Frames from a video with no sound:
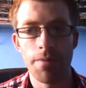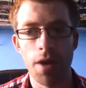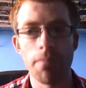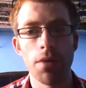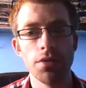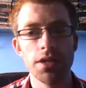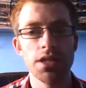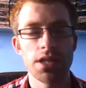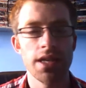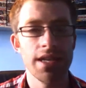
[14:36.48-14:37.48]
A
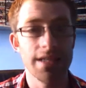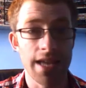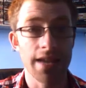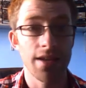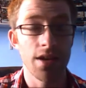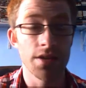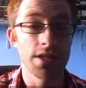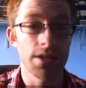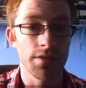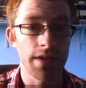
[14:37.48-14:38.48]
multi-steer deck
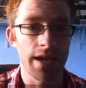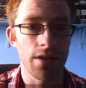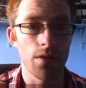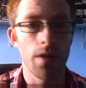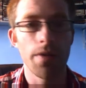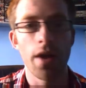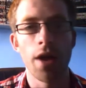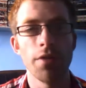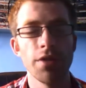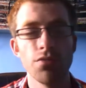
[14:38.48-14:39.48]
until now,
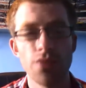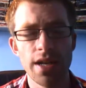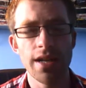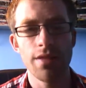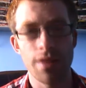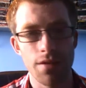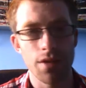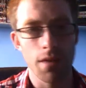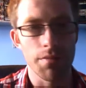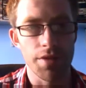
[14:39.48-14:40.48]
I only really
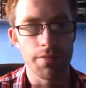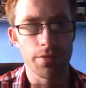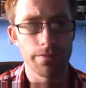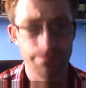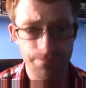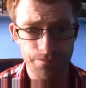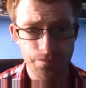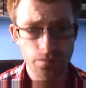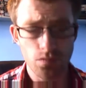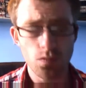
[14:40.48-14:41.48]
felt comfortable
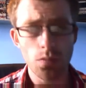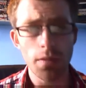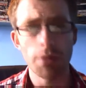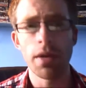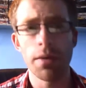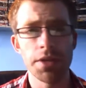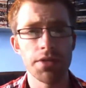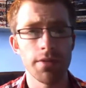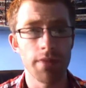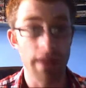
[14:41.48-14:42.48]
when I would
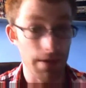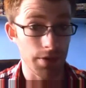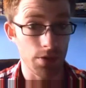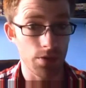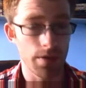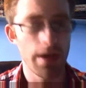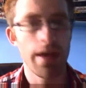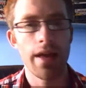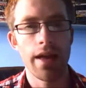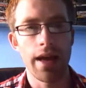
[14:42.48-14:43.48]
do it with Aragorn
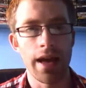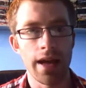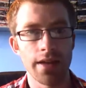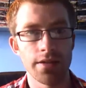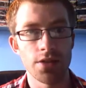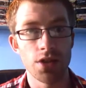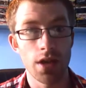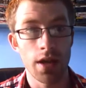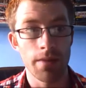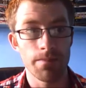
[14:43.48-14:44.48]
and
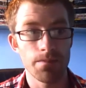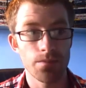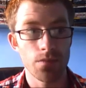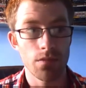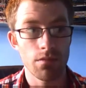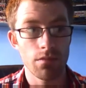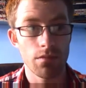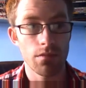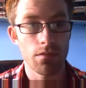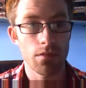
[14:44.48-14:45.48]
um,
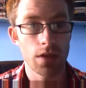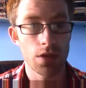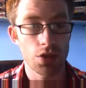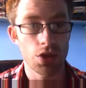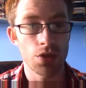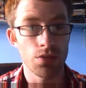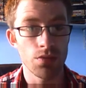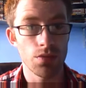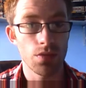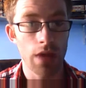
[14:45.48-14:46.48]

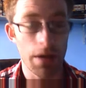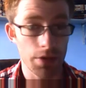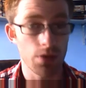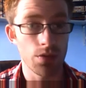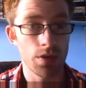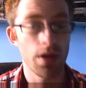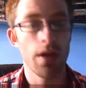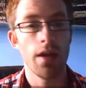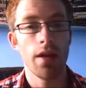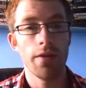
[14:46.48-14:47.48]
two Aragorn,
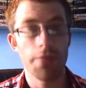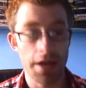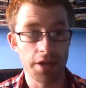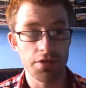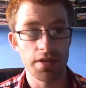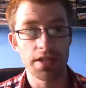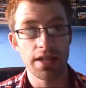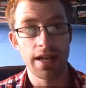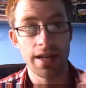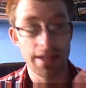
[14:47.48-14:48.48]
Theodred,
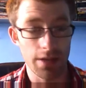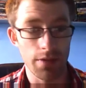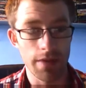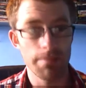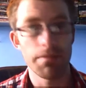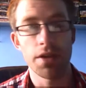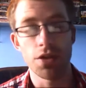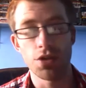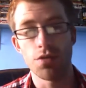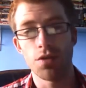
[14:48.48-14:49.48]
and Eowyn,
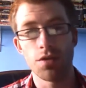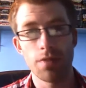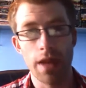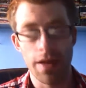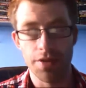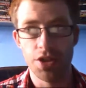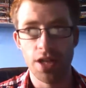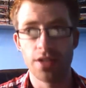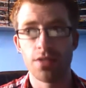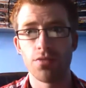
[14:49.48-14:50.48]
because you could have the
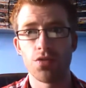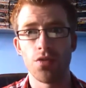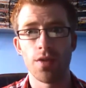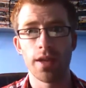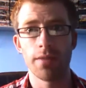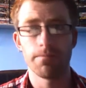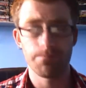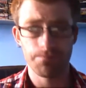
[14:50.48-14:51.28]
chance of drawing